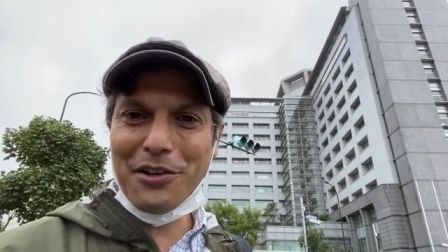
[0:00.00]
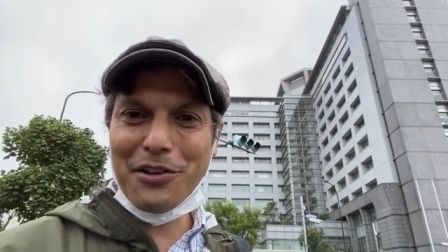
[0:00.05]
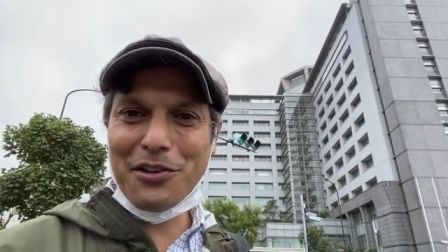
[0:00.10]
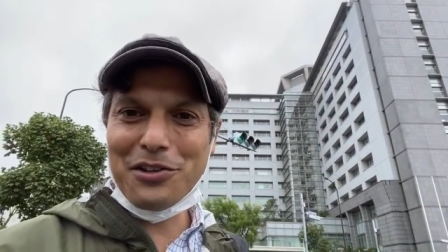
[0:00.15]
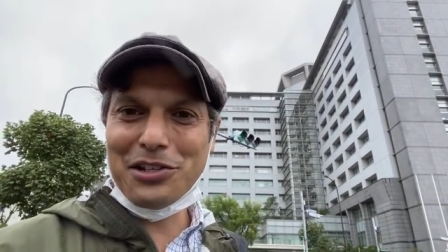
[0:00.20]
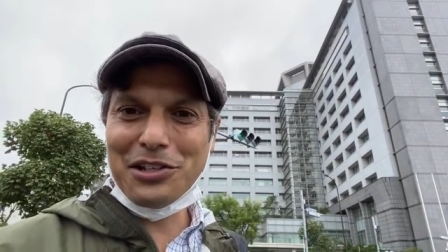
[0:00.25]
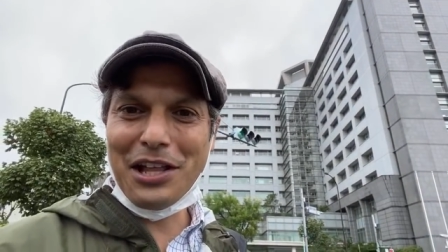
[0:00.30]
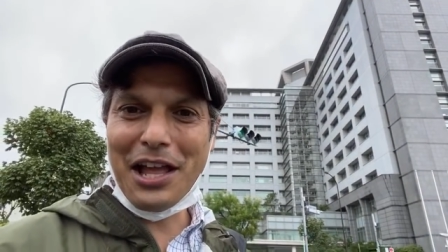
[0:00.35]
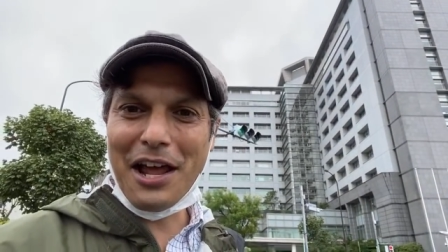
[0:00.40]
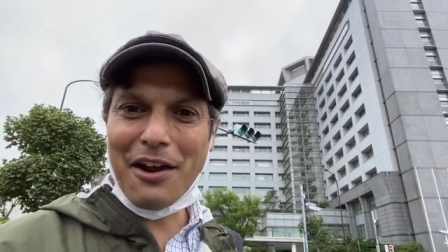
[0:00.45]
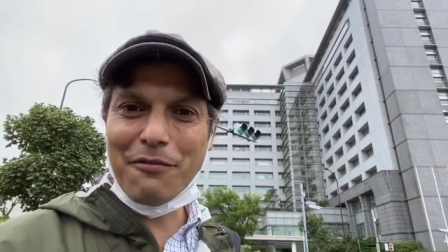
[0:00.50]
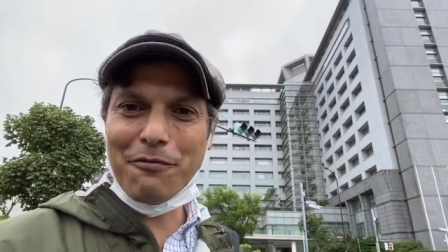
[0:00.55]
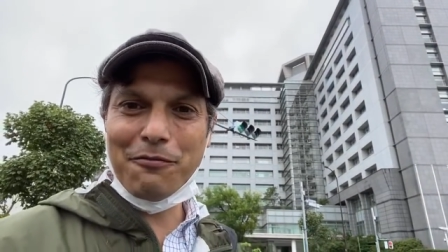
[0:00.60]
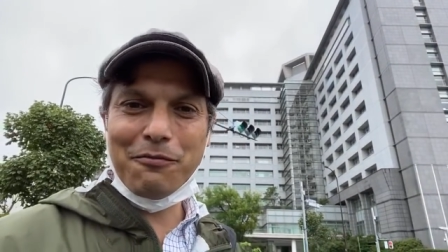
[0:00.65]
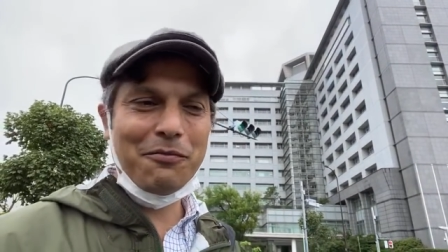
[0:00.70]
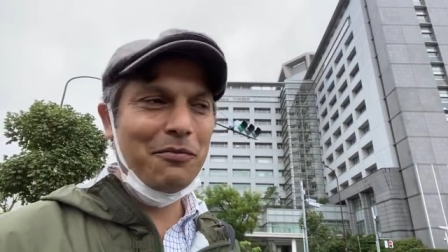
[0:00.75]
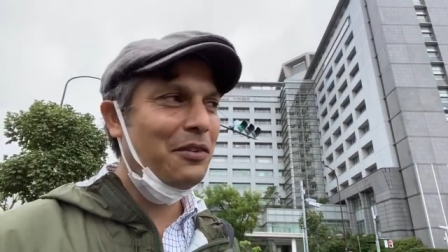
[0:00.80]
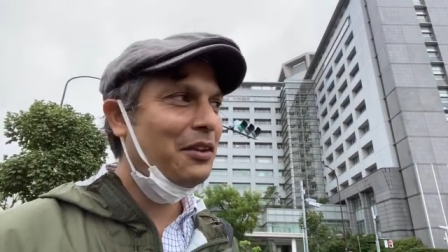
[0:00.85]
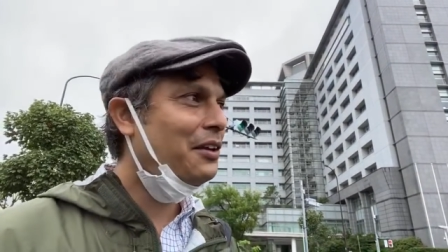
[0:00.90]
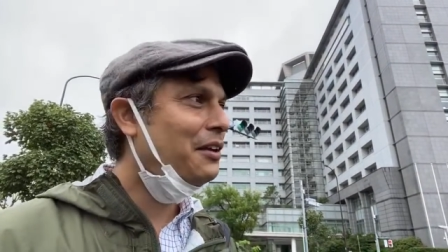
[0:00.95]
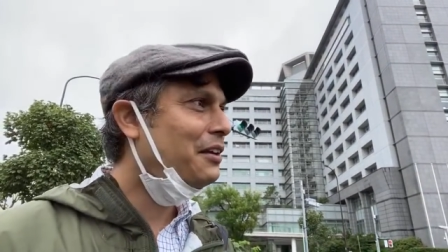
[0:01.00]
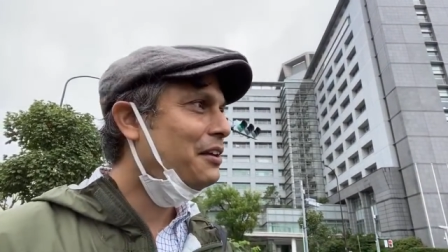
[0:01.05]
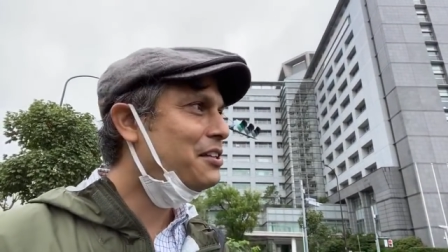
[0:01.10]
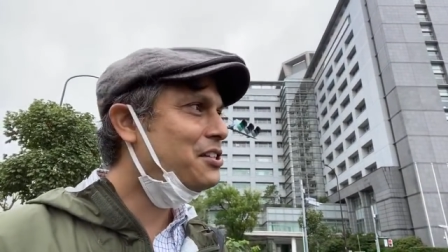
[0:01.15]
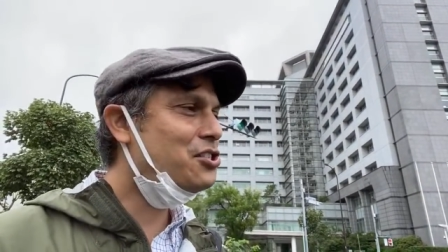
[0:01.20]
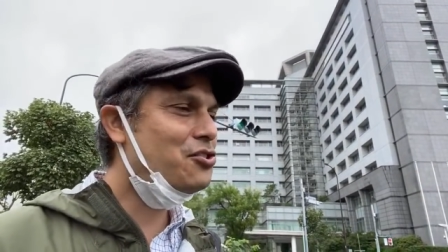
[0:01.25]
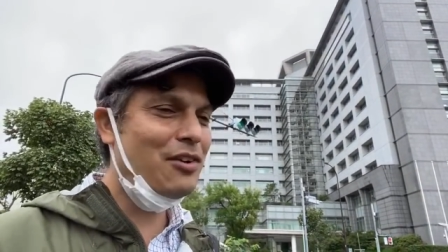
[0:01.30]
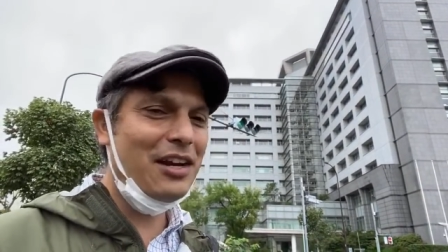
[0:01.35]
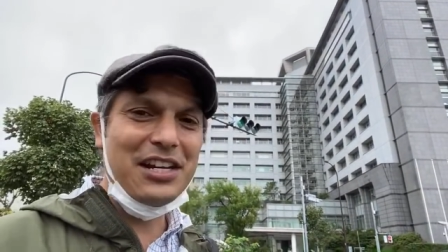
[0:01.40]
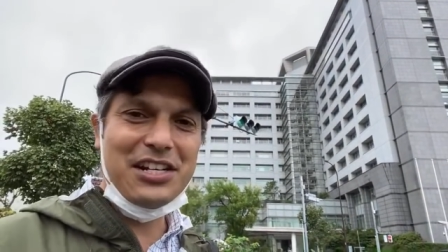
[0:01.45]
There's a lot of
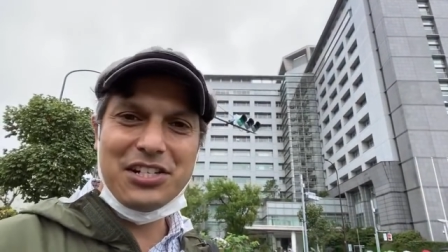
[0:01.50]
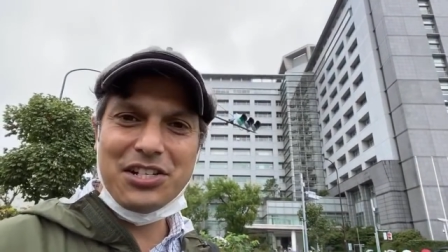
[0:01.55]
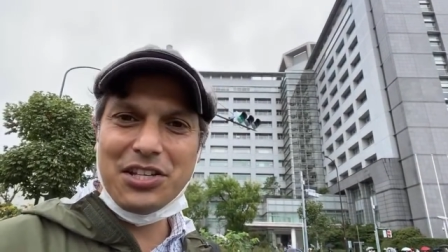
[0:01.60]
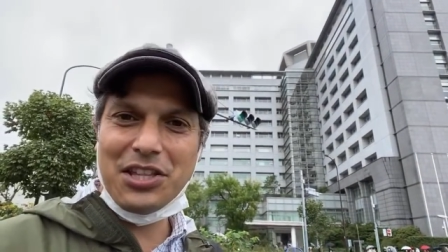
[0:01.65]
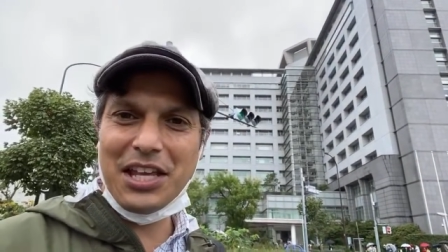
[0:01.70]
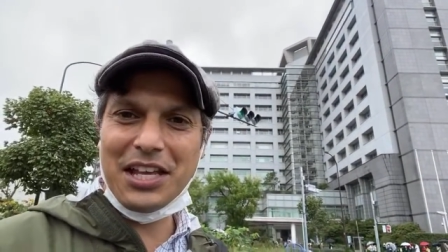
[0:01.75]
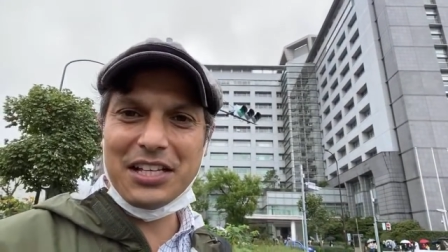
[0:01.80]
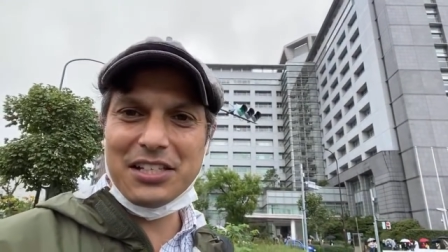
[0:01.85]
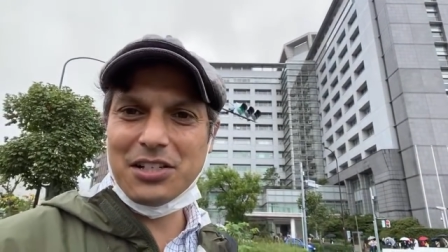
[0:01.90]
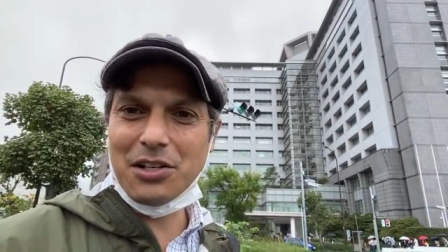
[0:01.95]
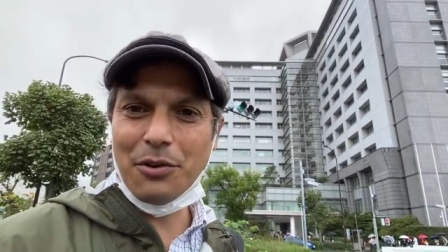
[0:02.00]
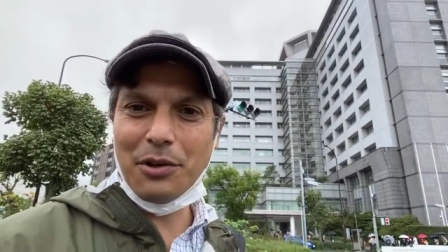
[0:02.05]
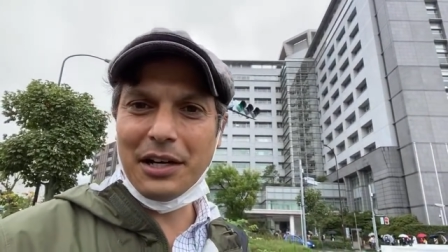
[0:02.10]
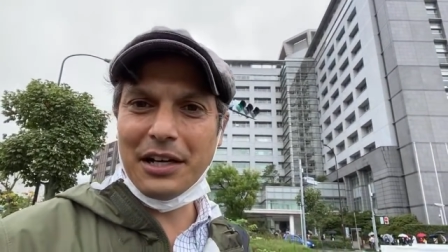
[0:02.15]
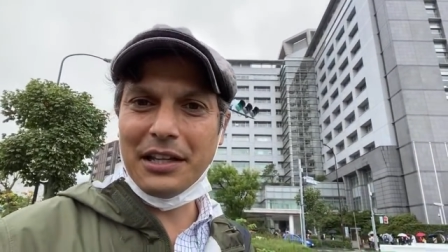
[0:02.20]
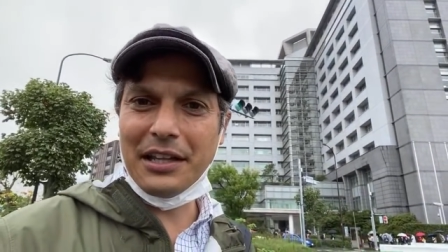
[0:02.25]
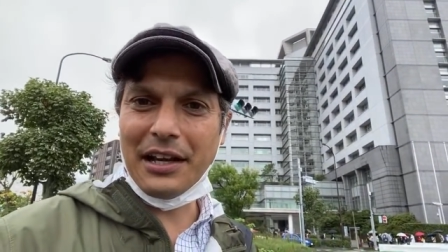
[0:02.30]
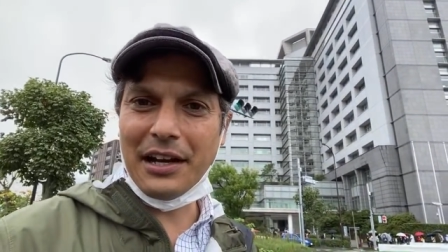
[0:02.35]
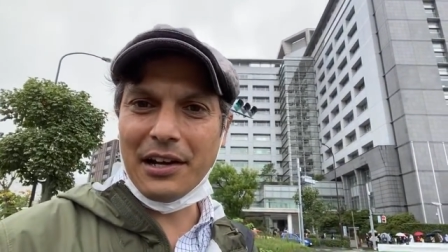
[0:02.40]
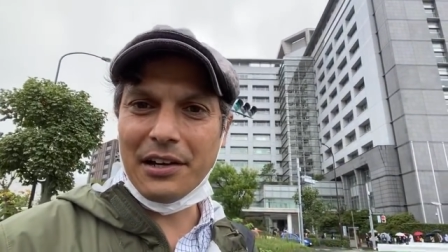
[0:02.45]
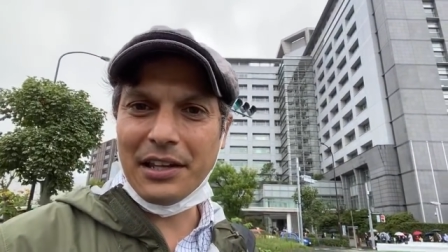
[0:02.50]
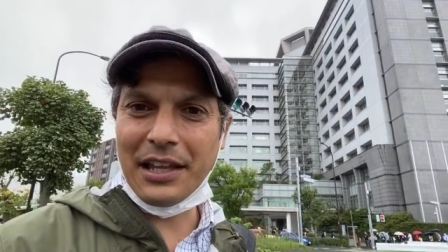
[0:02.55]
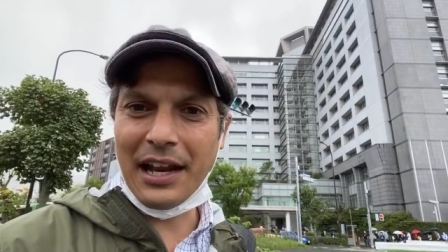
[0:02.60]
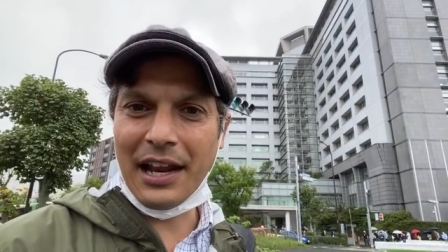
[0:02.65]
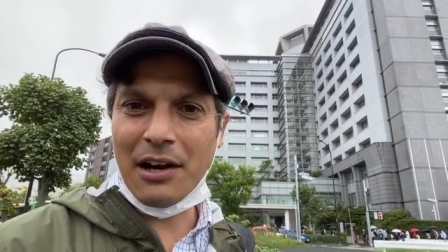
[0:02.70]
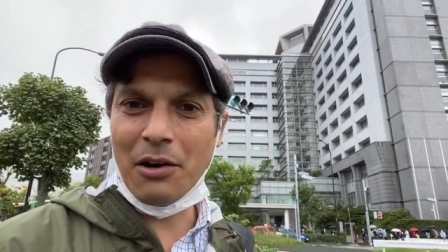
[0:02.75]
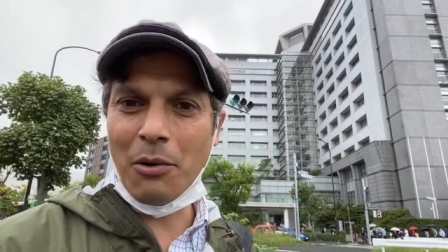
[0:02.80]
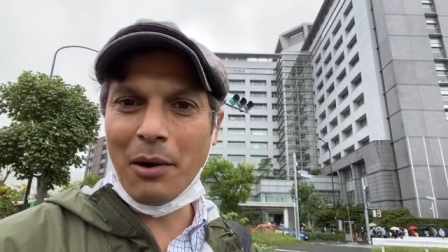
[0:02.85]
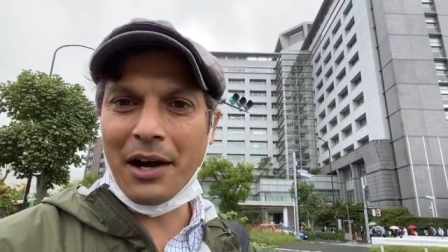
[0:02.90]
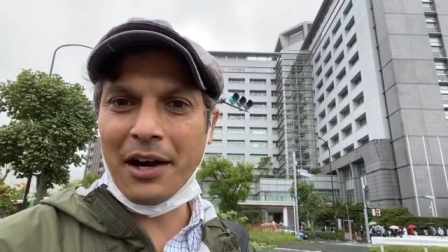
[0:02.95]
strange things going in there that I
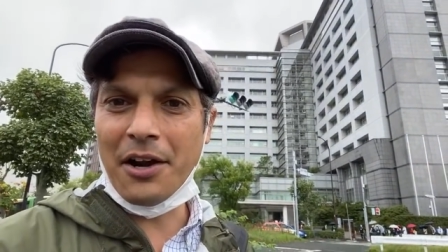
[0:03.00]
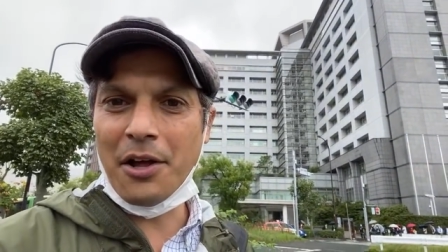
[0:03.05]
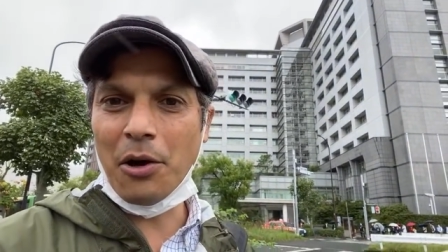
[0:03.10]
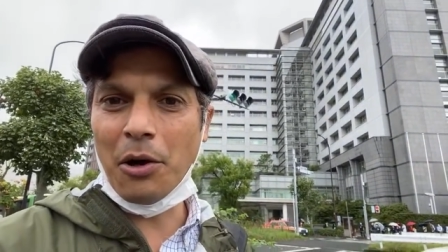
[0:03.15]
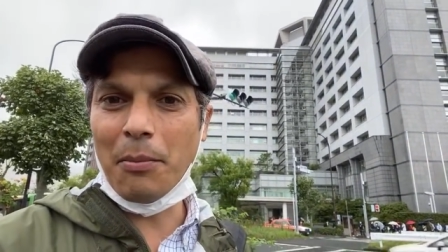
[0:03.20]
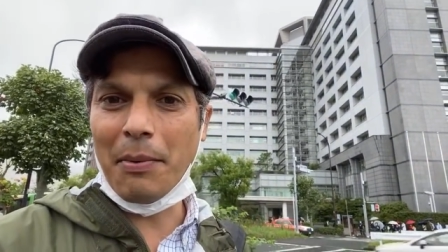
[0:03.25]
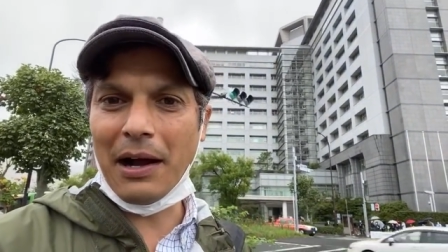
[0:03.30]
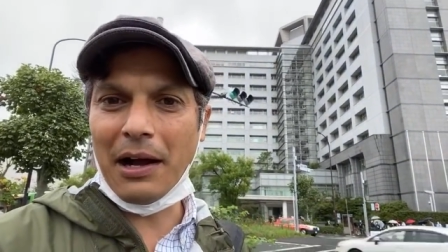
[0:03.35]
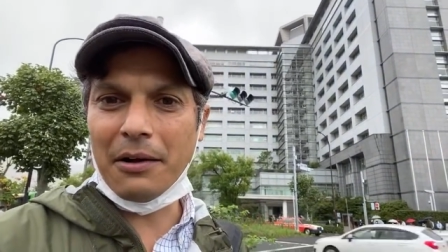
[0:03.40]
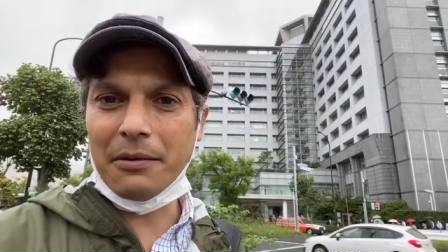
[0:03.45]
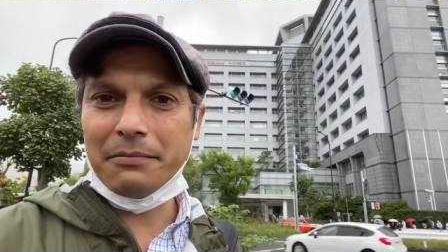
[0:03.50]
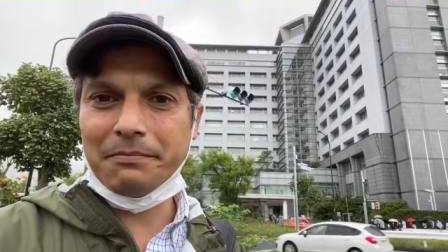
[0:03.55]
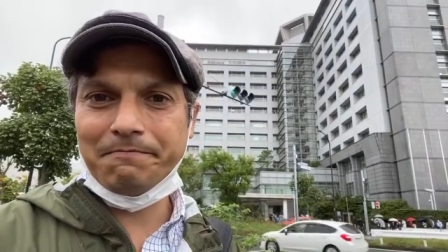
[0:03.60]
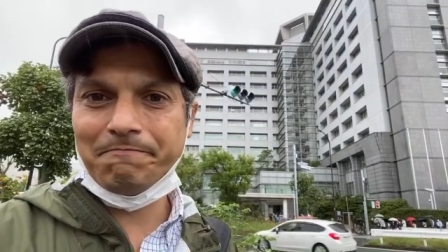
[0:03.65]
don't wanna know about.